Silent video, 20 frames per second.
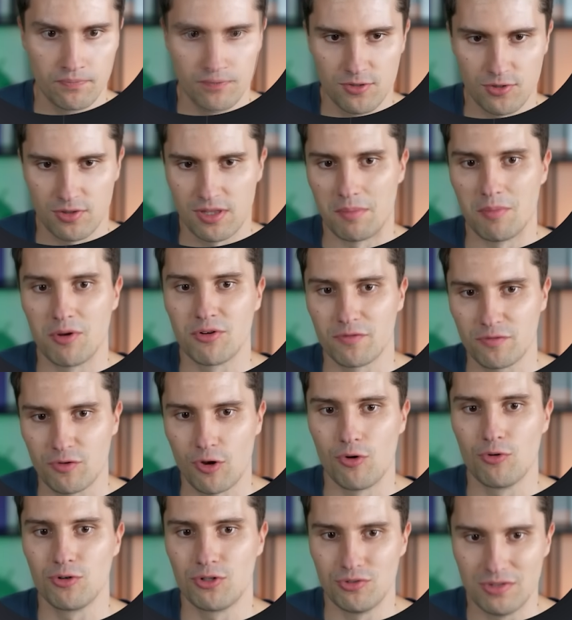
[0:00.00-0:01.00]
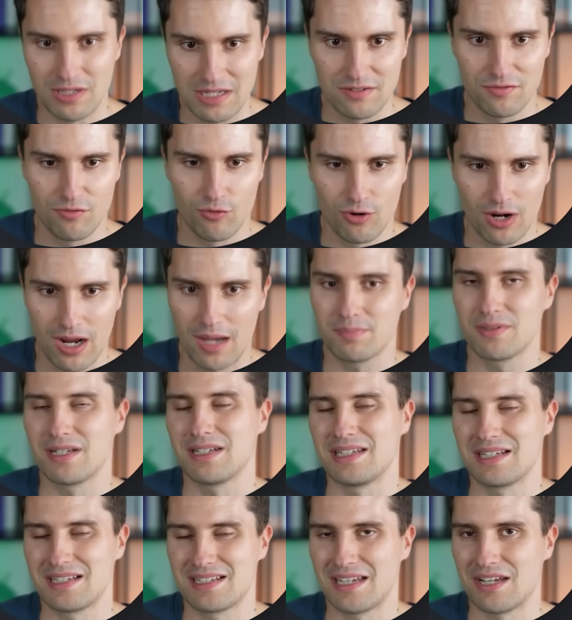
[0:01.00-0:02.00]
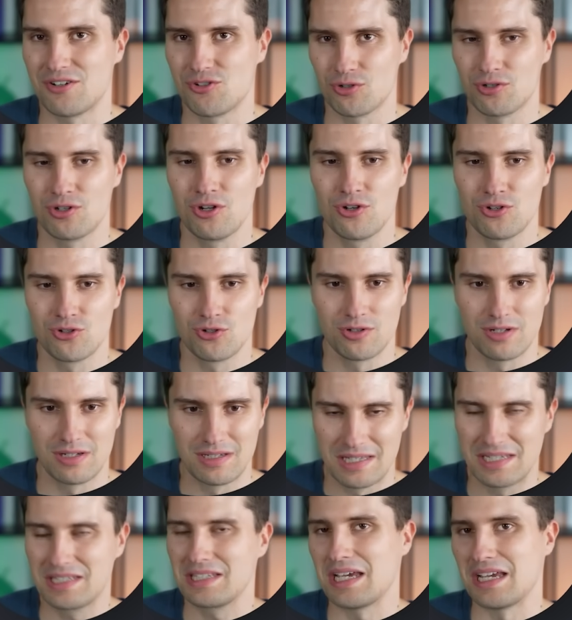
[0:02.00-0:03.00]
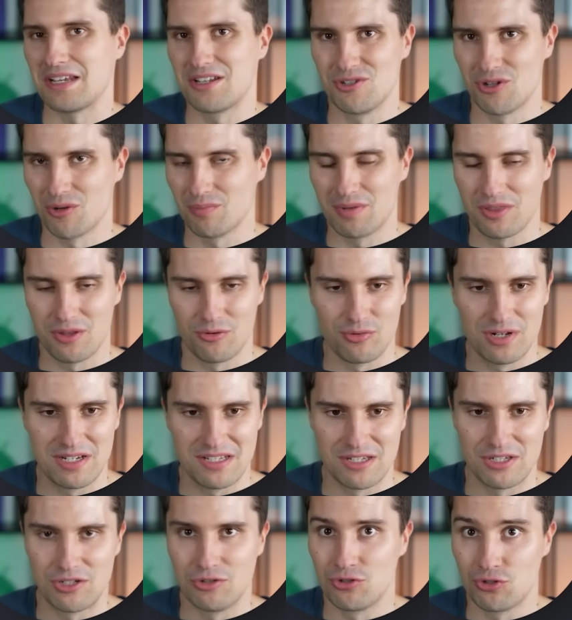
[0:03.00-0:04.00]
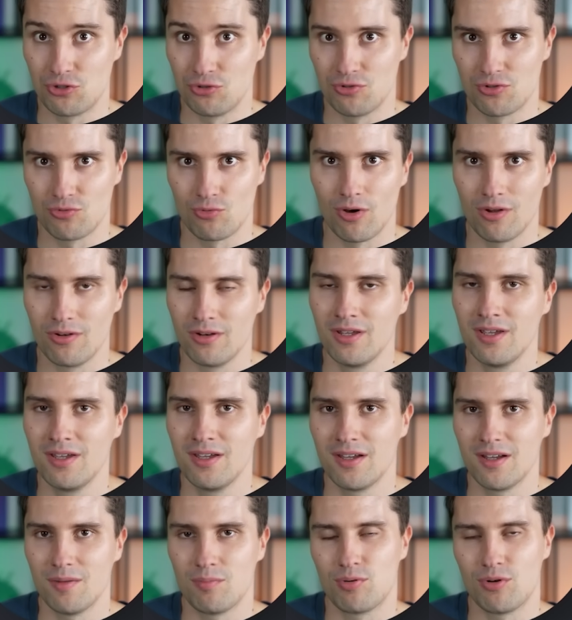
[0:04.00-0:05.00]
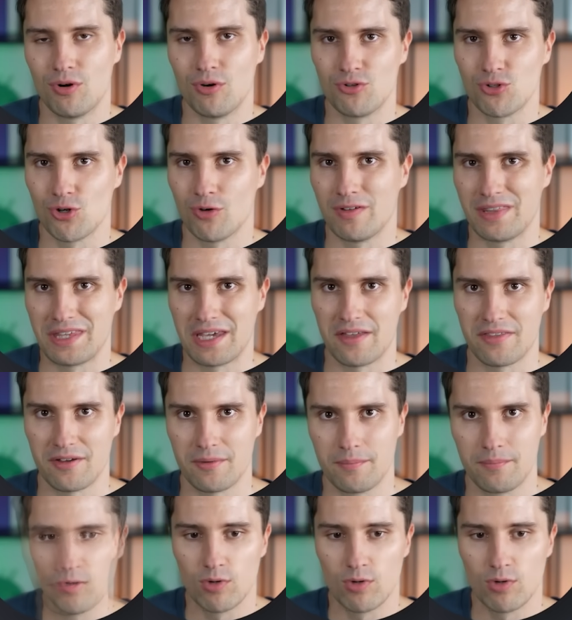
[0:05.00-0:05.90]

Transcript: So the amount of code you need for updating state should in this case not be the reason you choose one approach over the other.